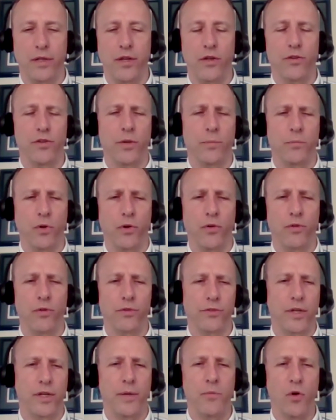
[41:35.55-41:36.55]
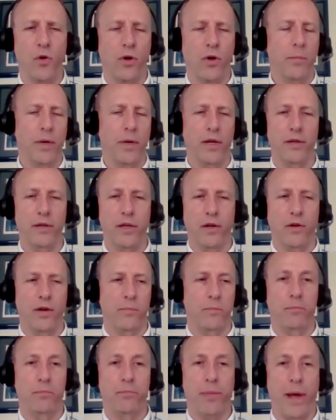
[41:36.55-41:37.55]
leadership roles anymore, but, you know,
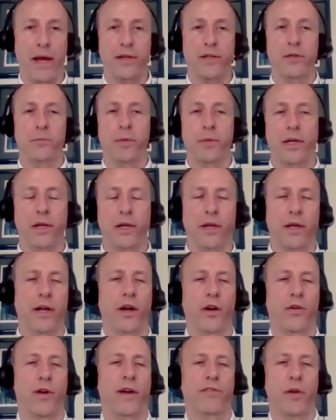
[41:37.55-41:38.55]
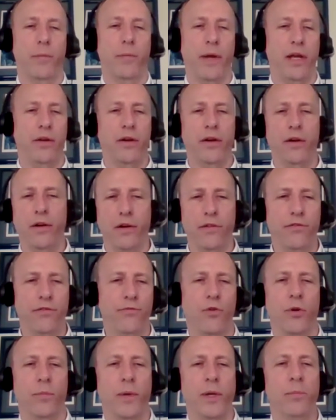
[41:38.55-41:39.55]
I'm back to being an aircraft commander of
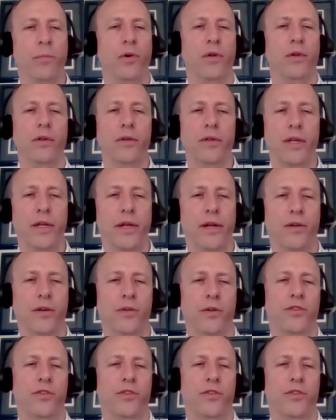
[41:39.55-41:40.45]
four people, you know, or